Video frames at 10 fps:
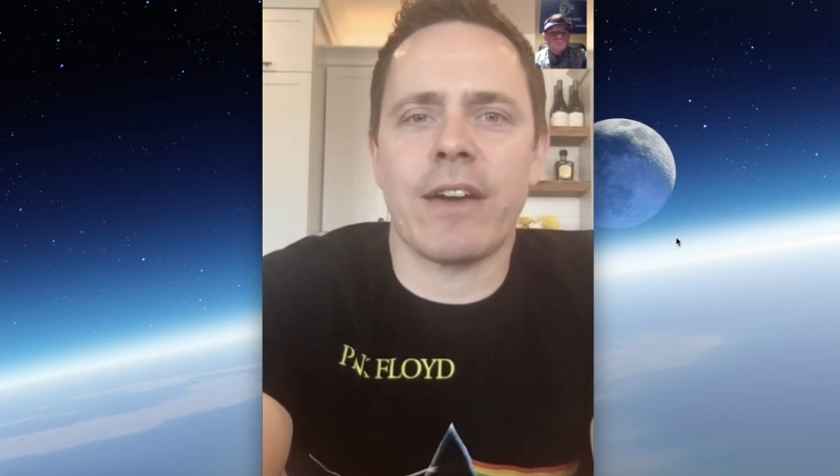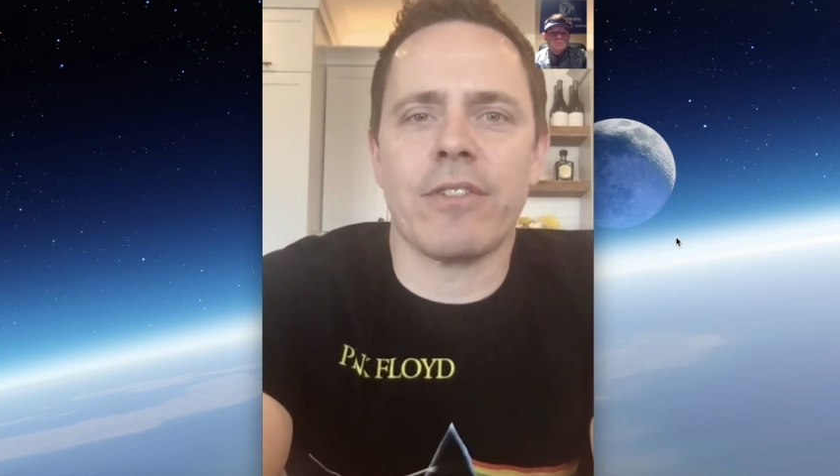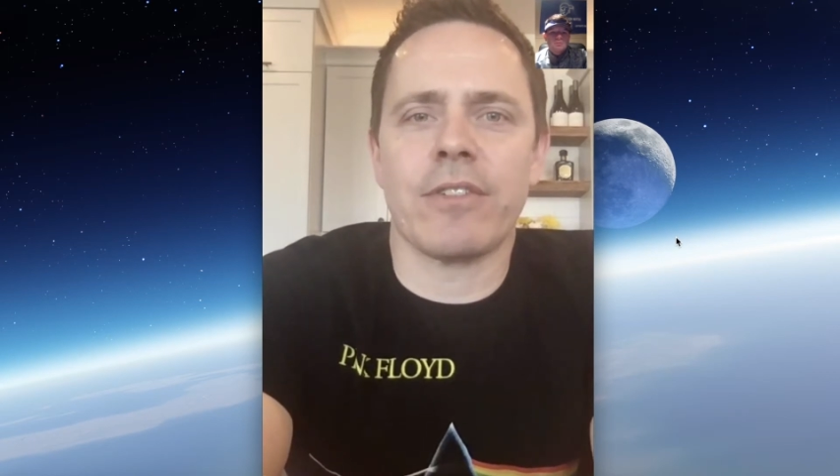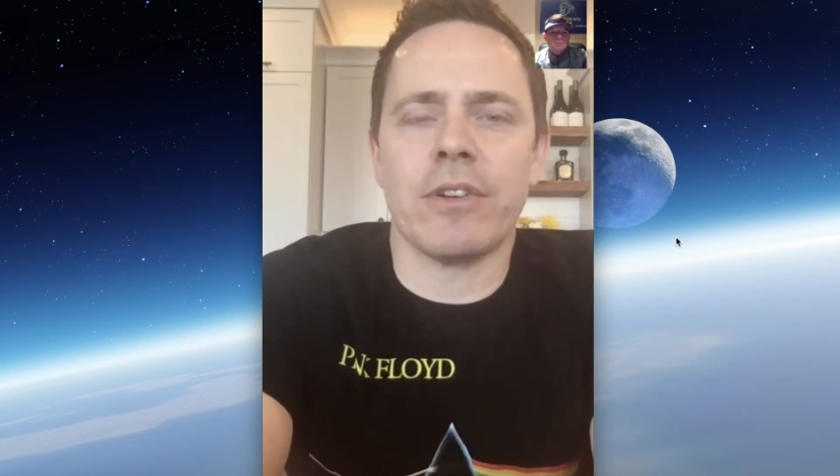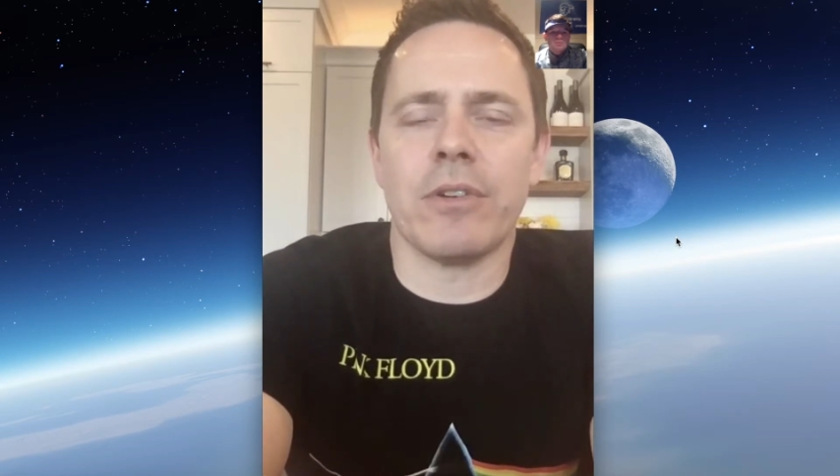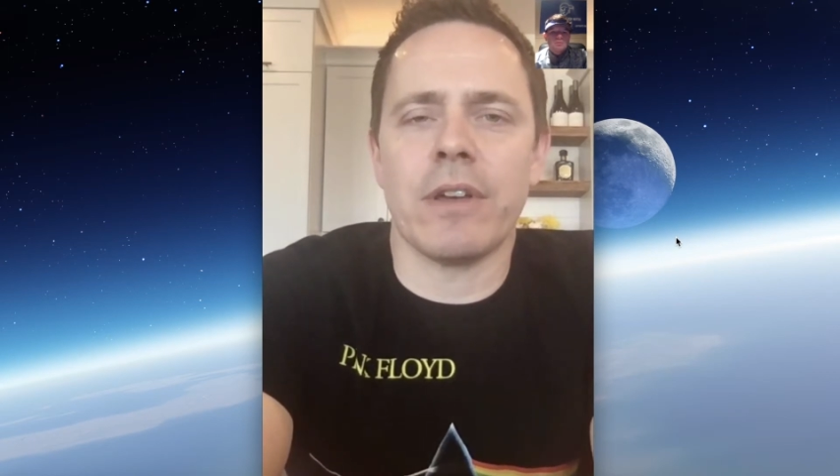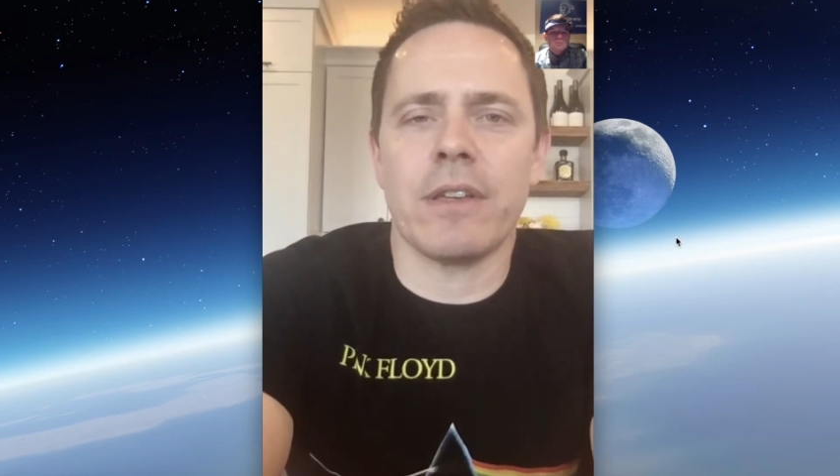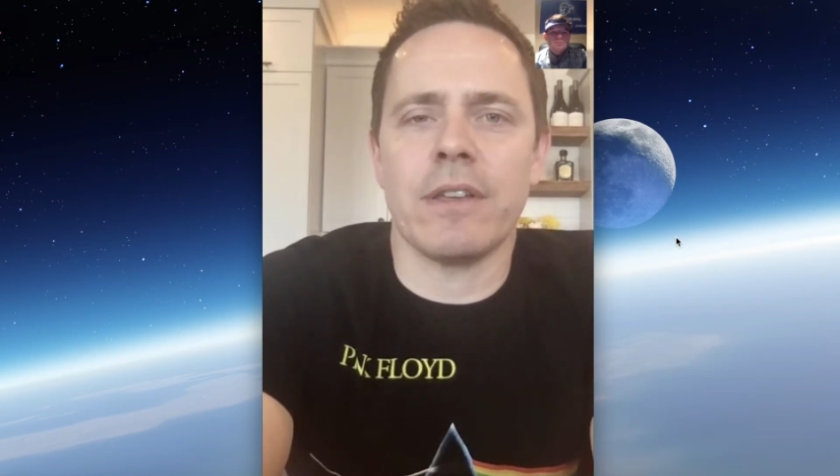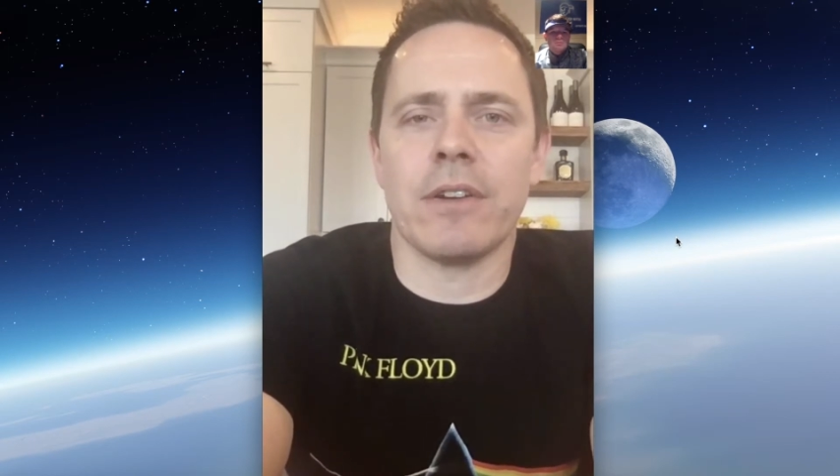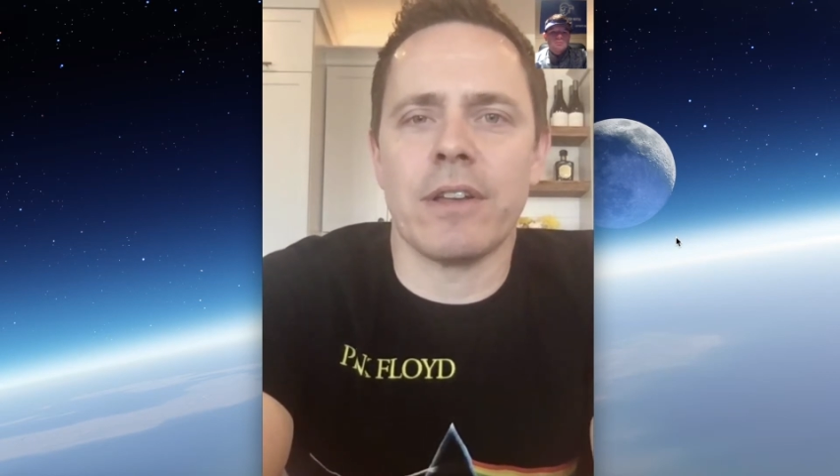avenue
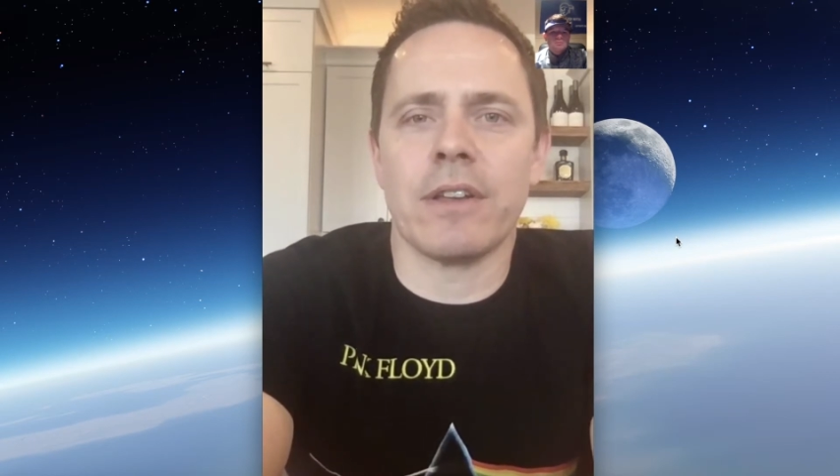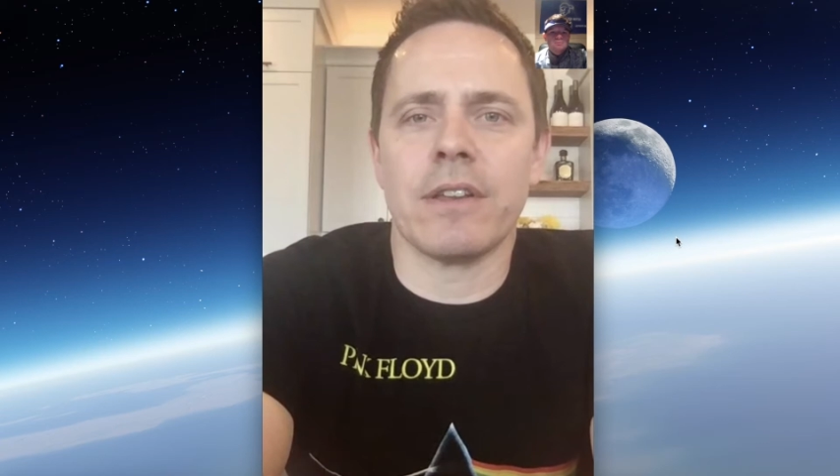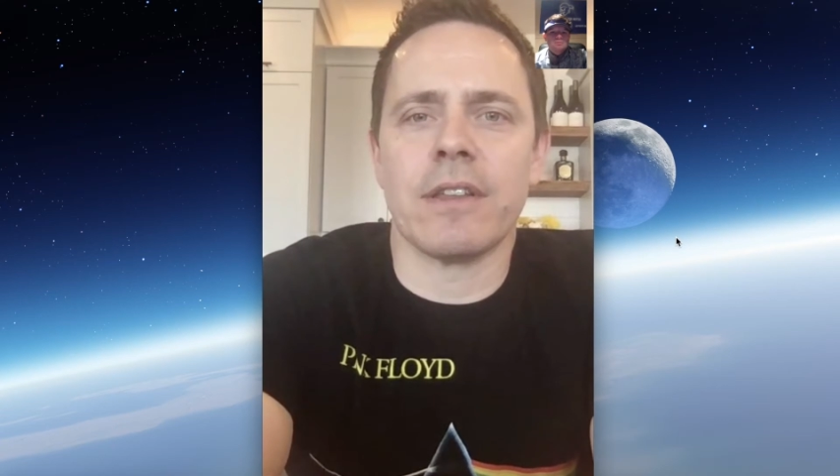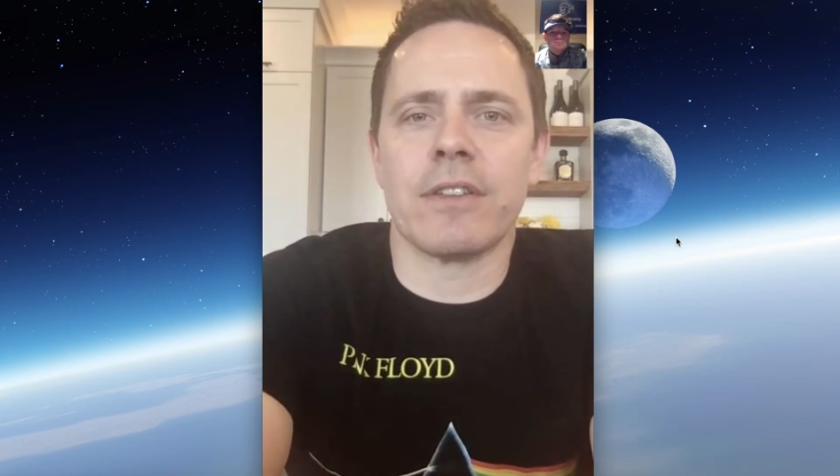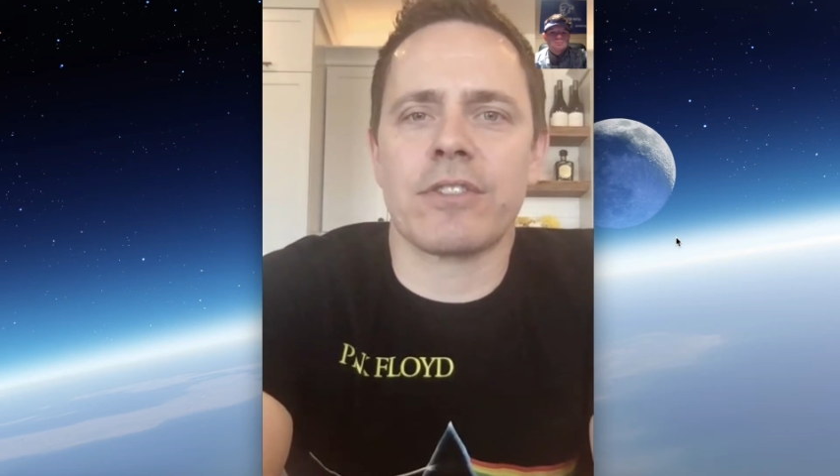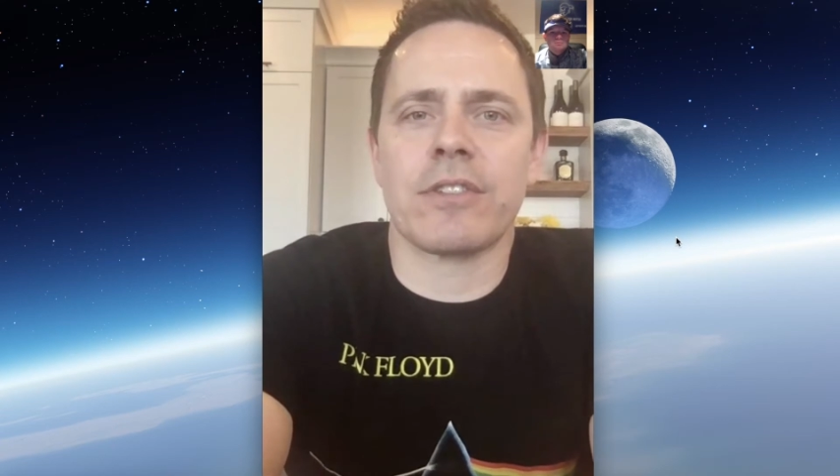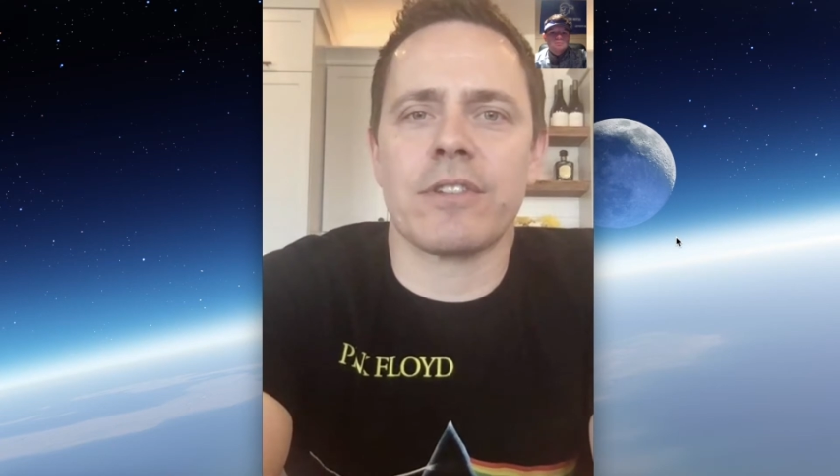into this